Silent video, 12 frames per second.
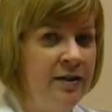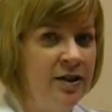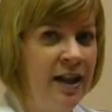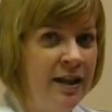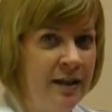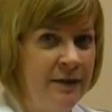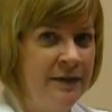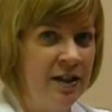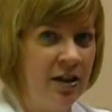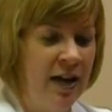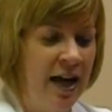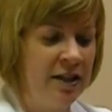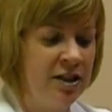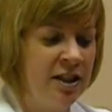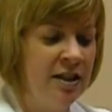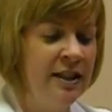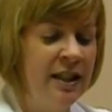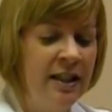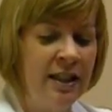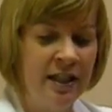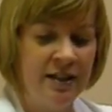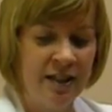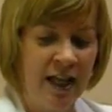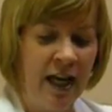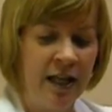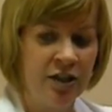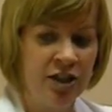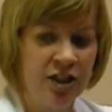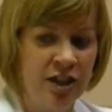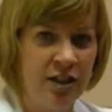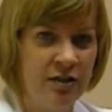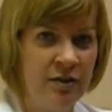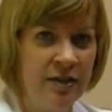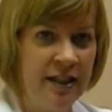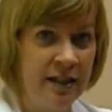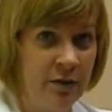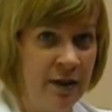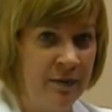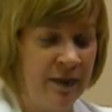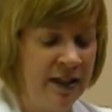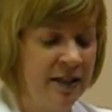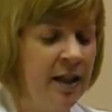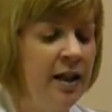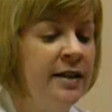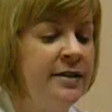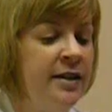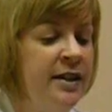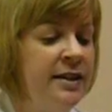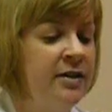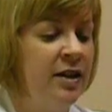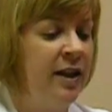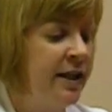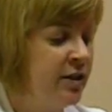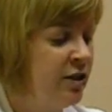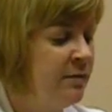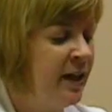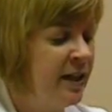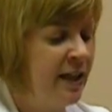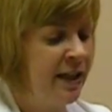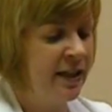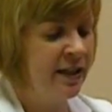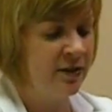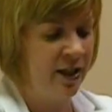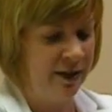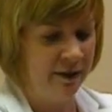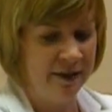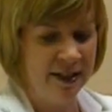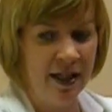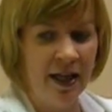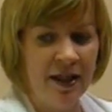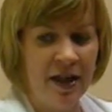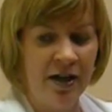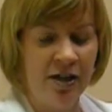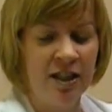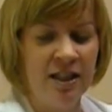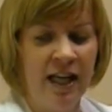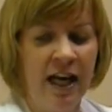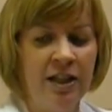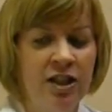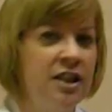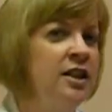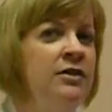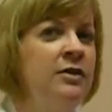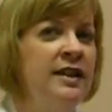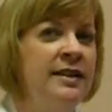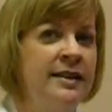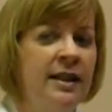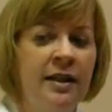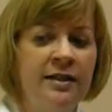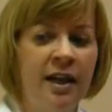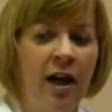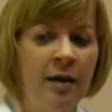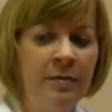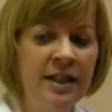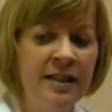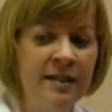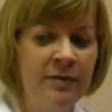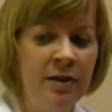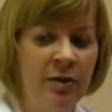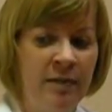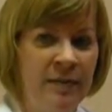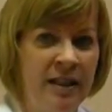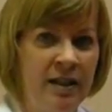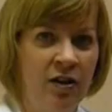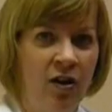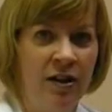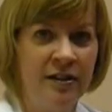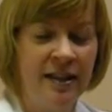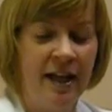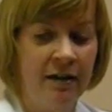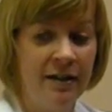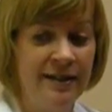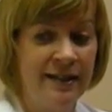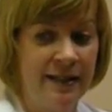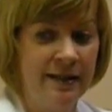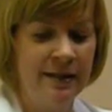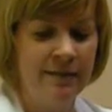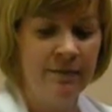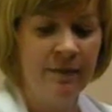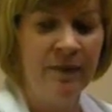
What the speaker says: the gloves are actually attached to the equipment. So these are electromagnetic gloves that are attached to this top piece of equipment called Aerosys,